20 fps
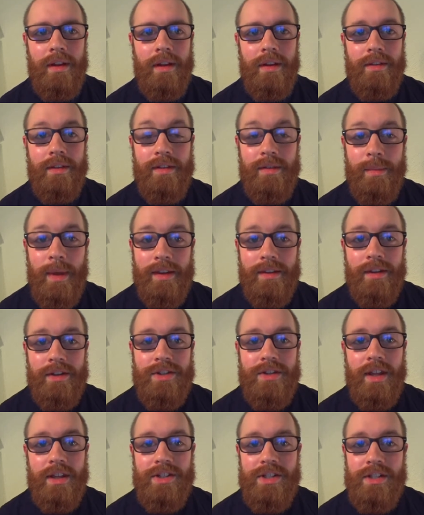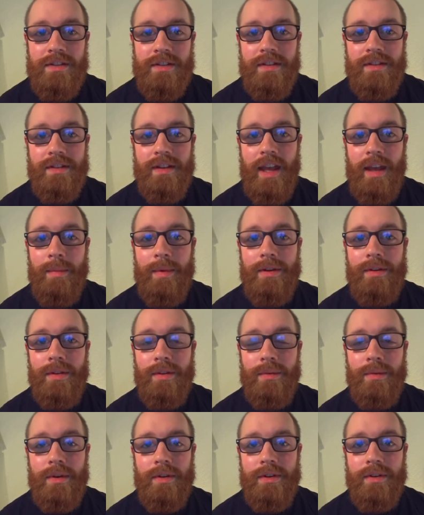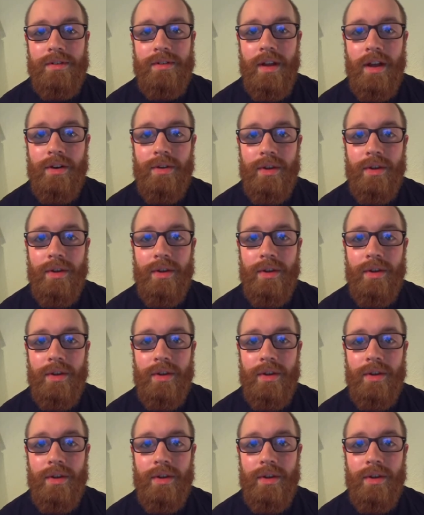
This message that Jesus came into the world is not